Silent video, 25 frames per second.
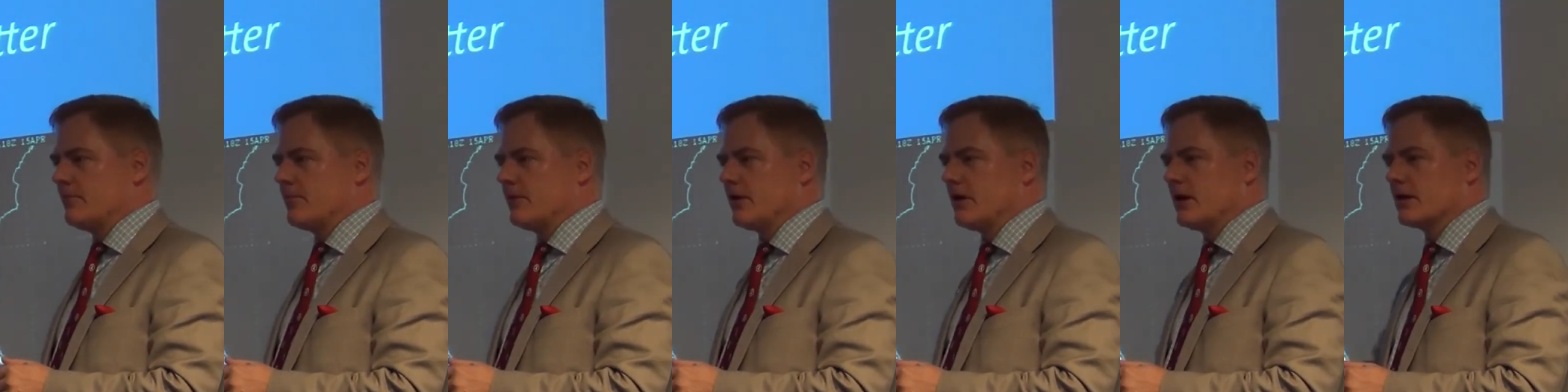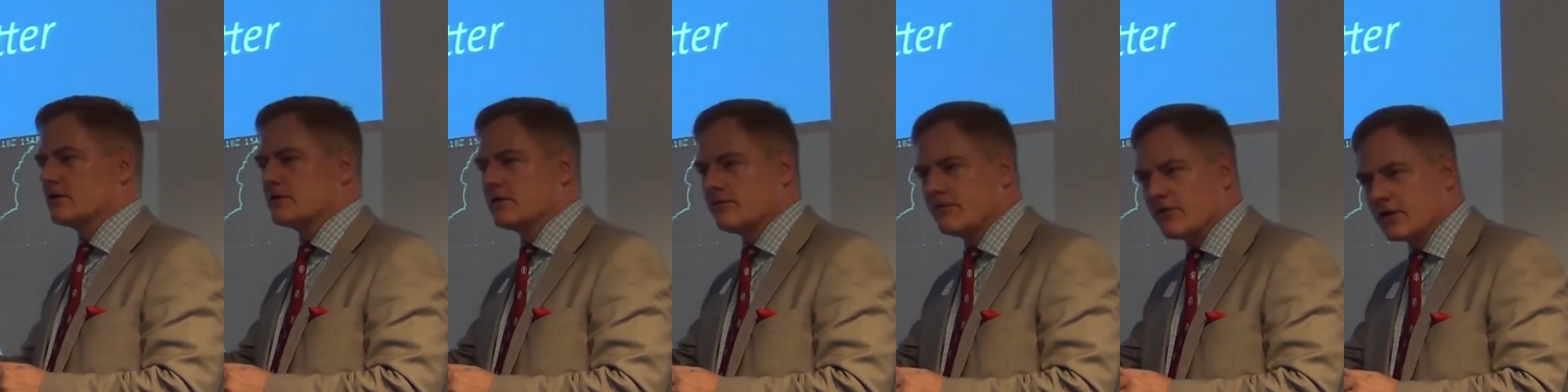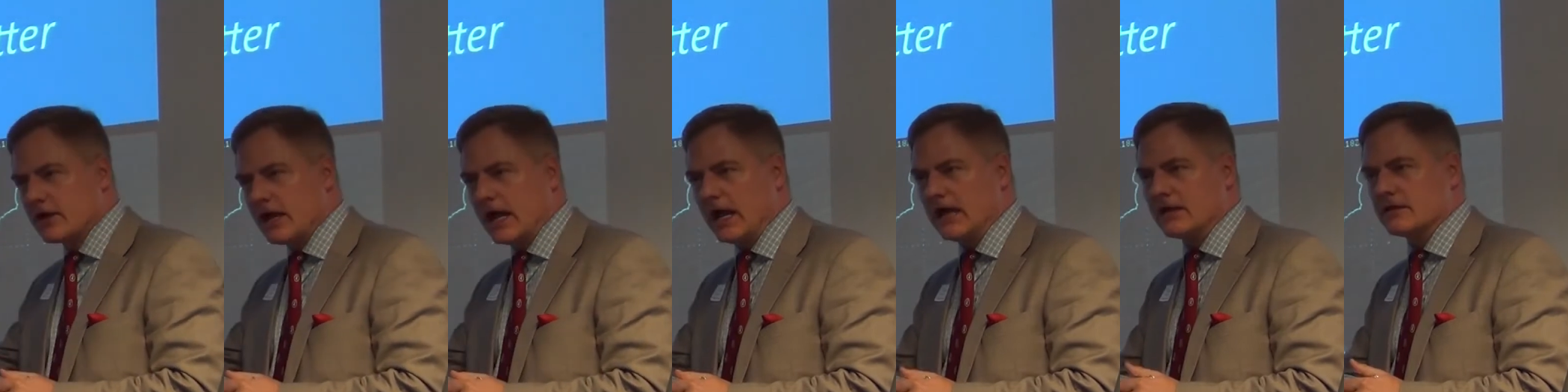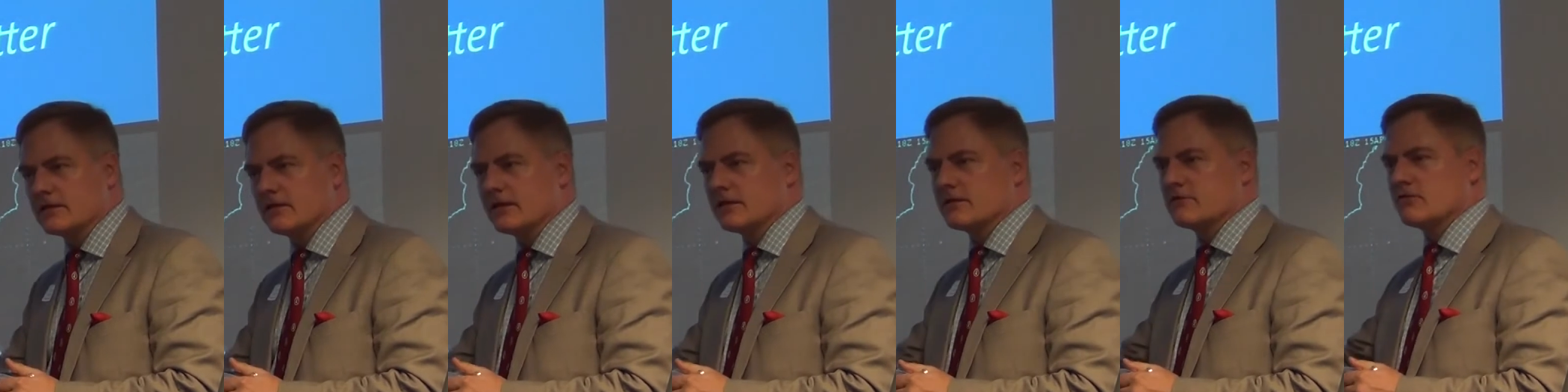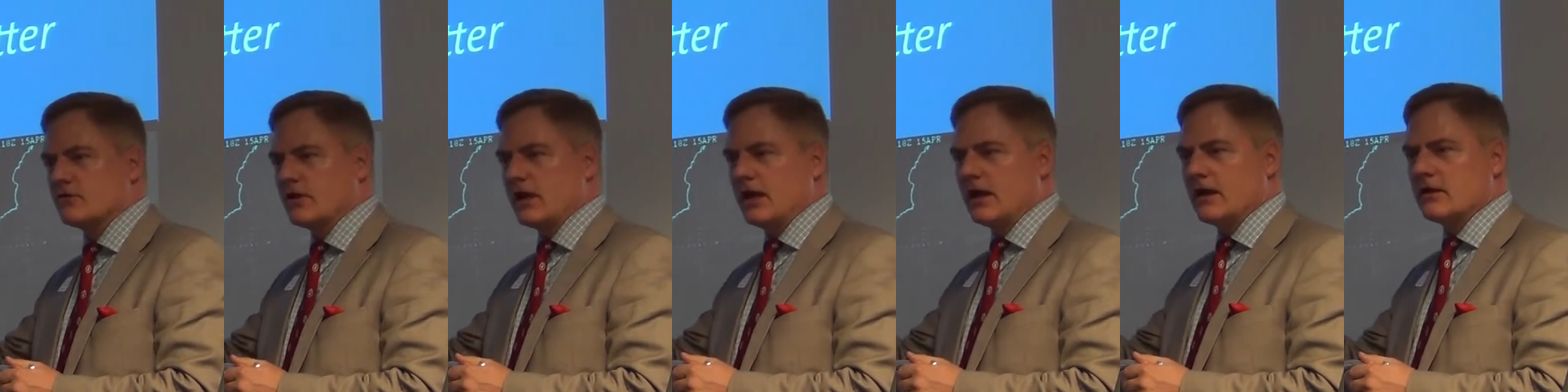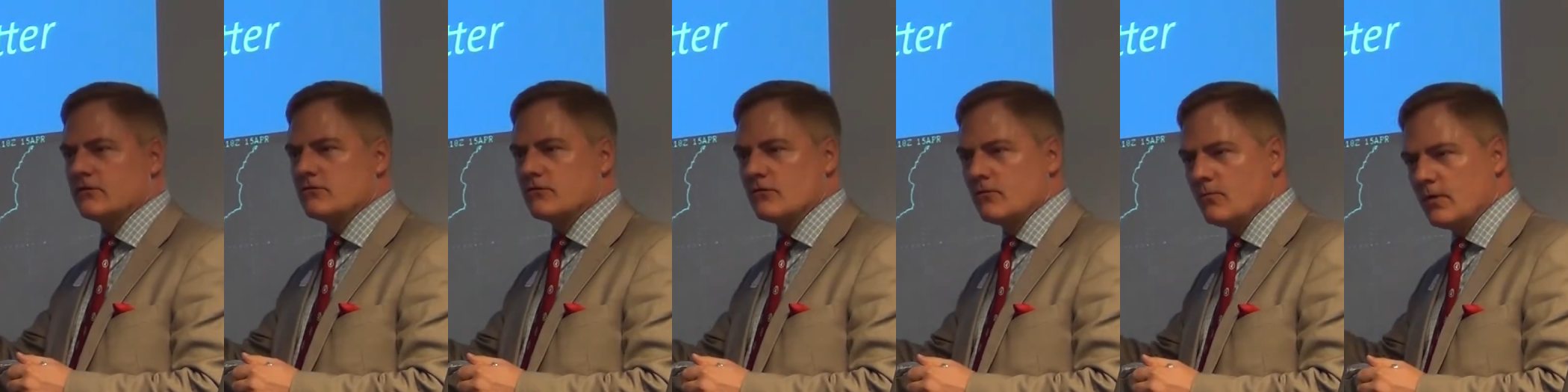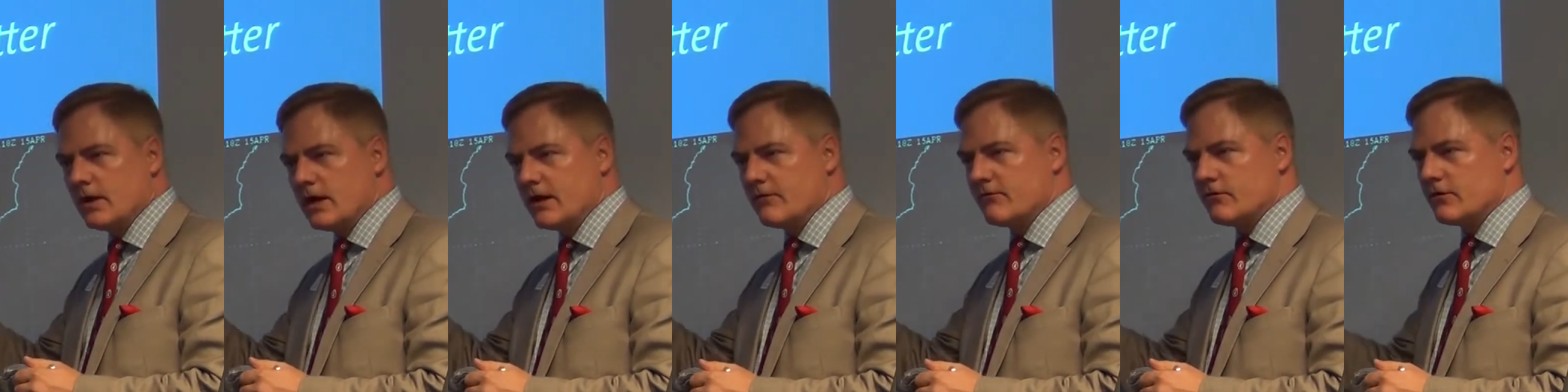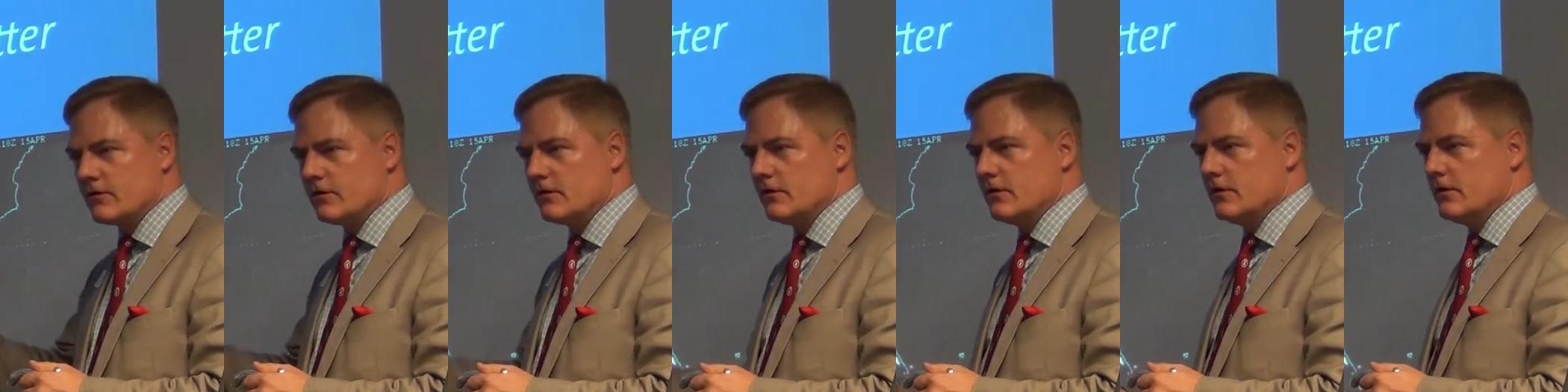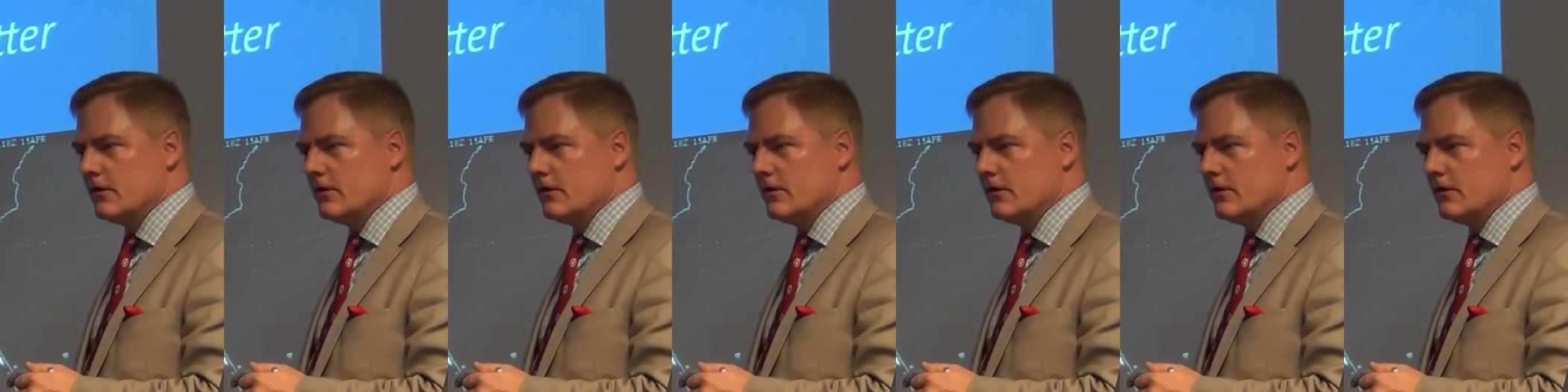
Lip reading: productive, or Catholics can't, or whatever.